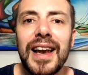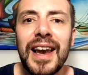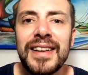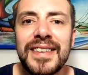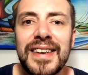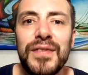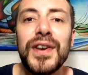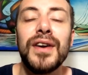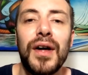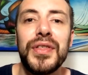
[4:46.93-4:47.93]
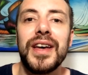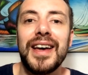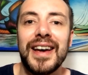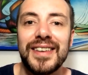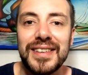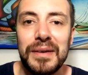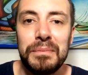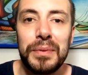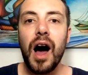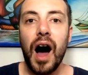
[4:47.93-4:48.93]
Let's give another
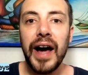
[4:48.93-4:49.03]
example.